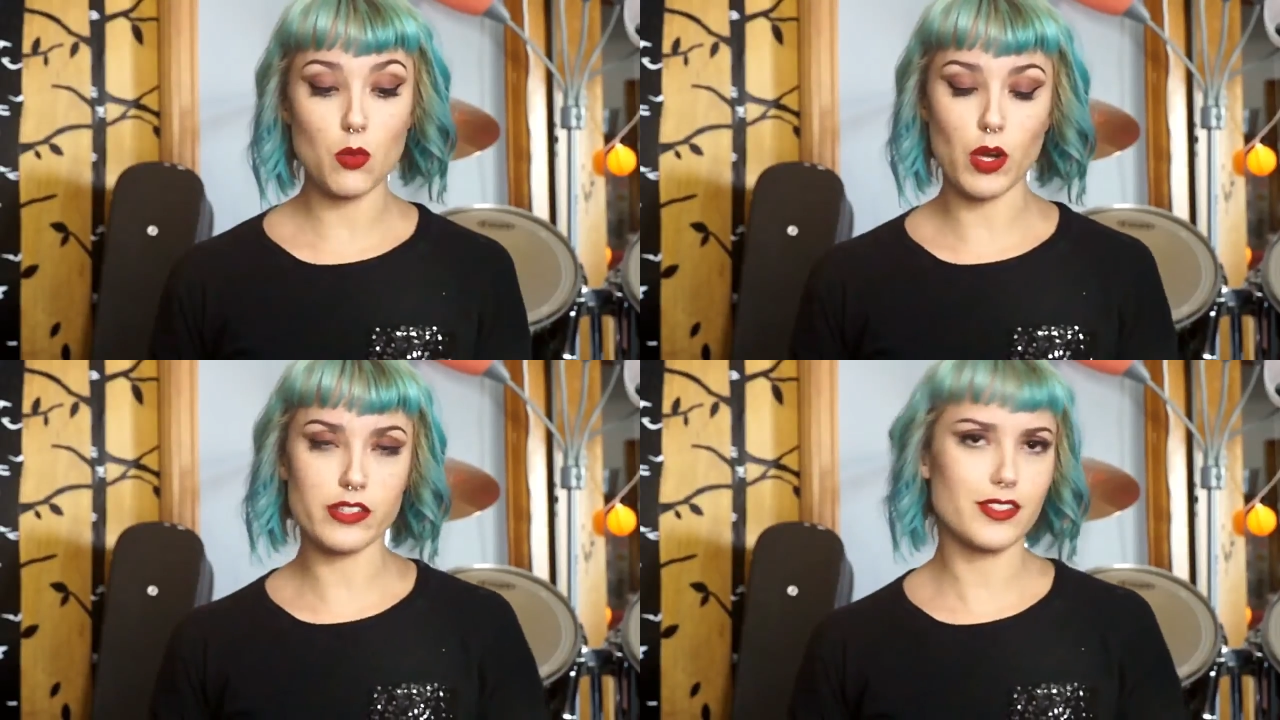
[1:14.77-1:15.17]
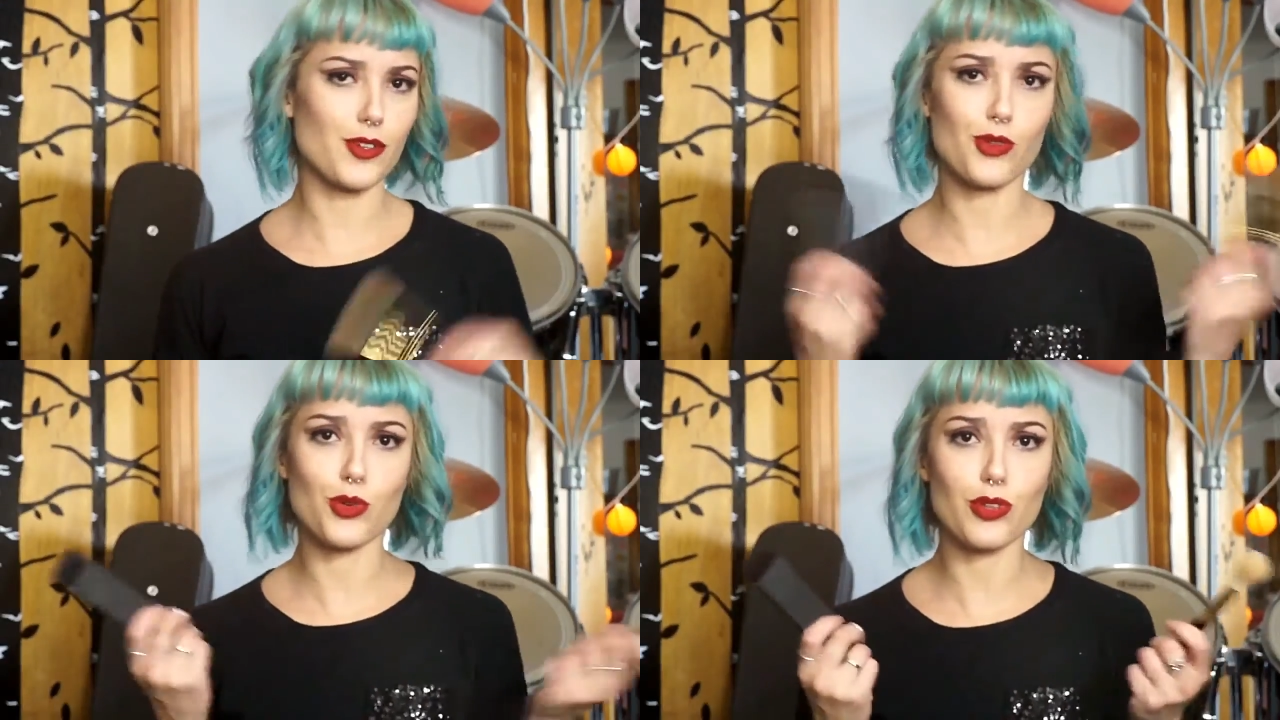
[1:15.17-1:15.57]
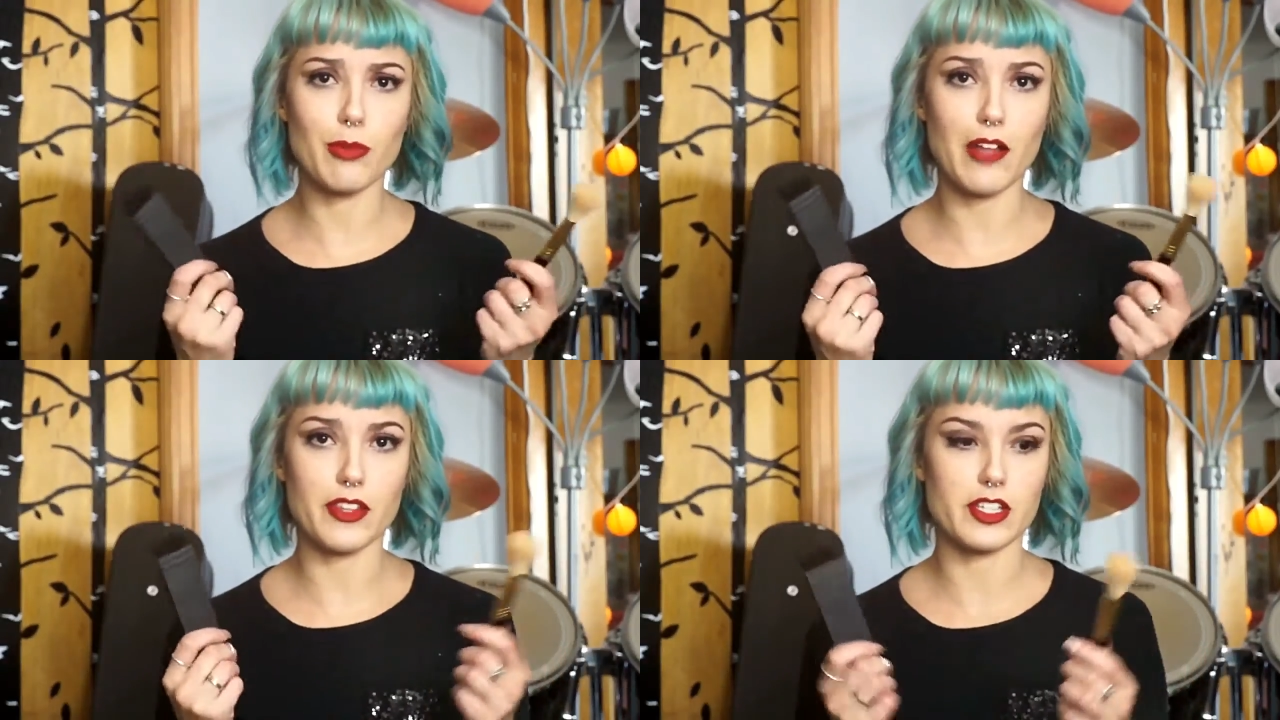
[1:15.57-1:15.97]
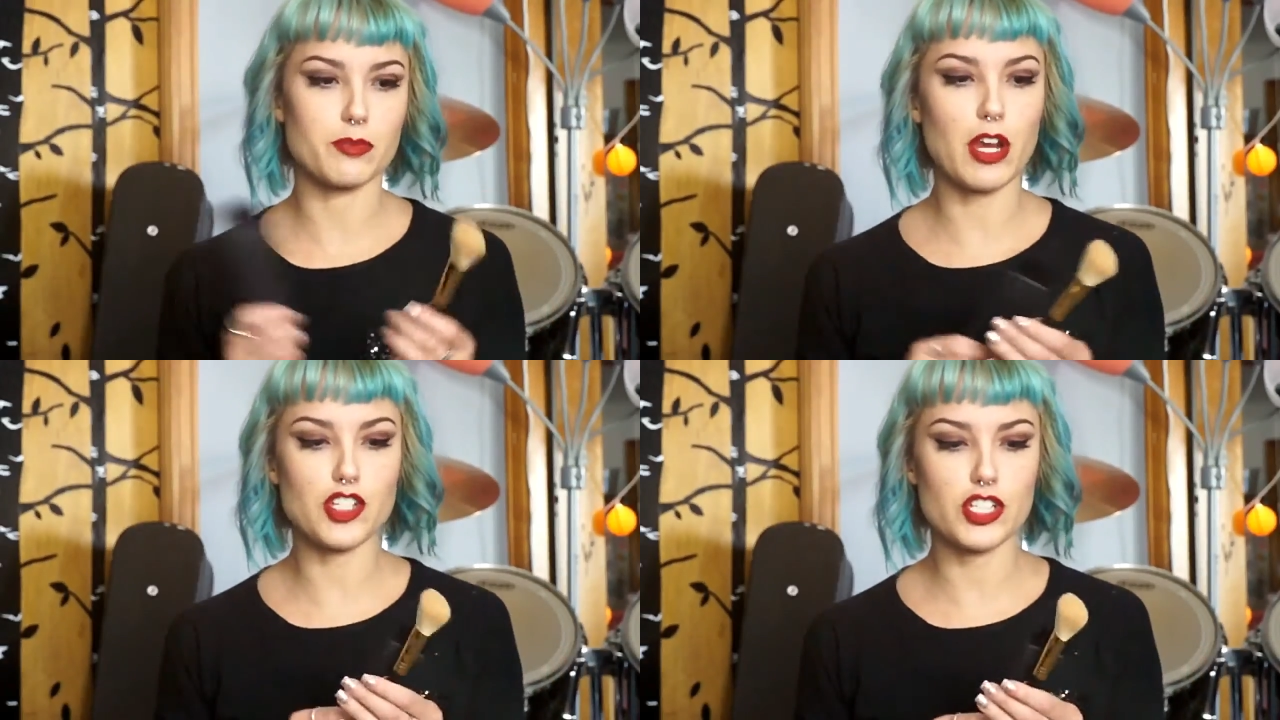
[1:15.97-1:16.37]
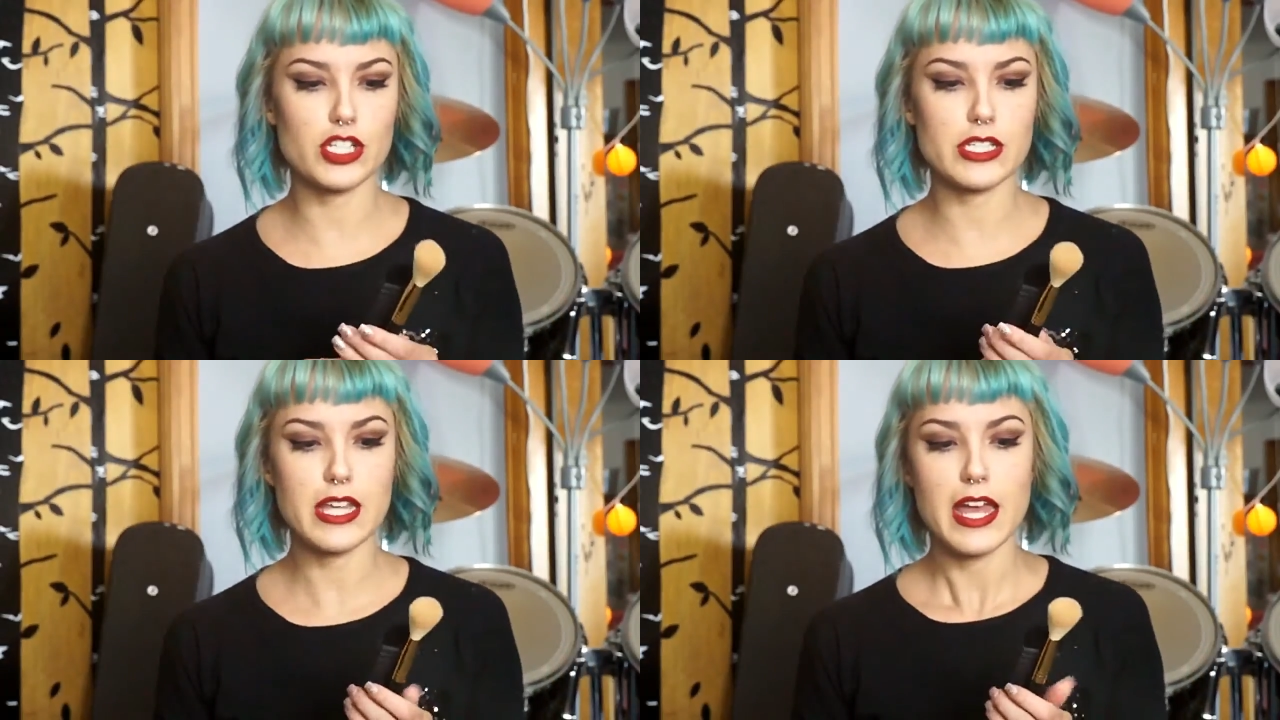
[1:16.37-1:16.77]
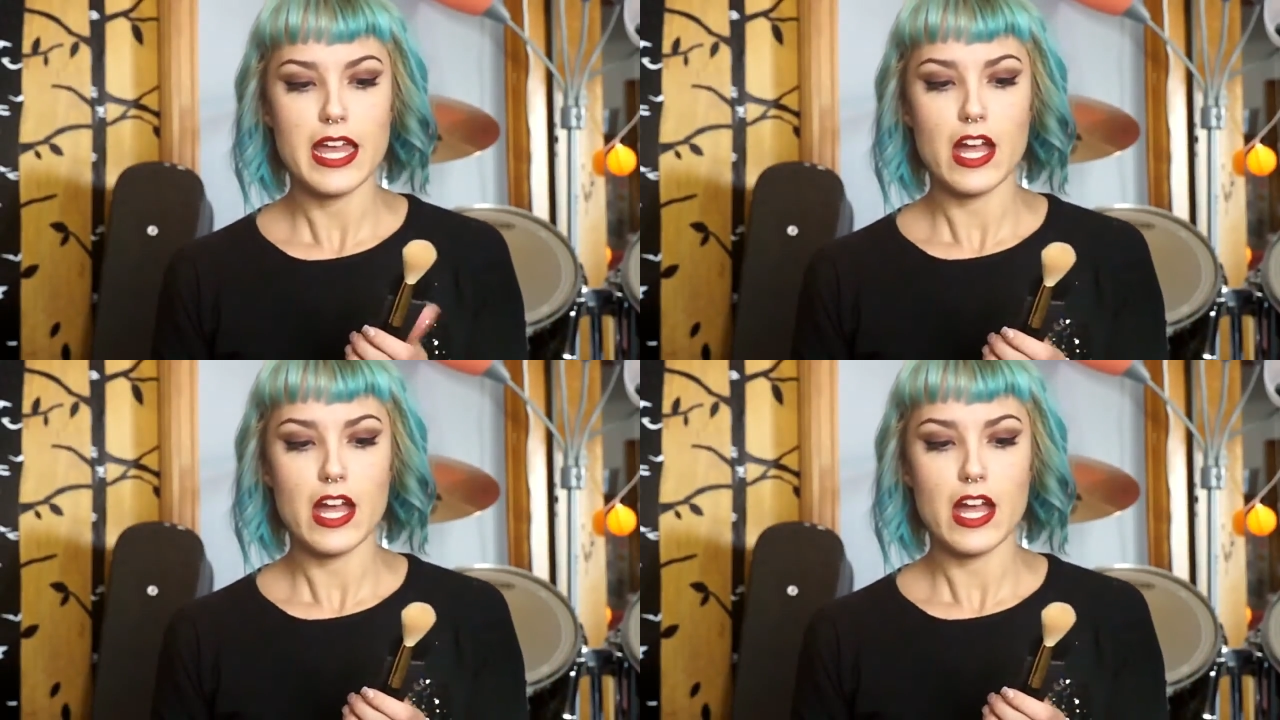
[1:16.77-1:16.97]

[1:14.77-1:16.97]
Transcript: what's so cool about these brushes,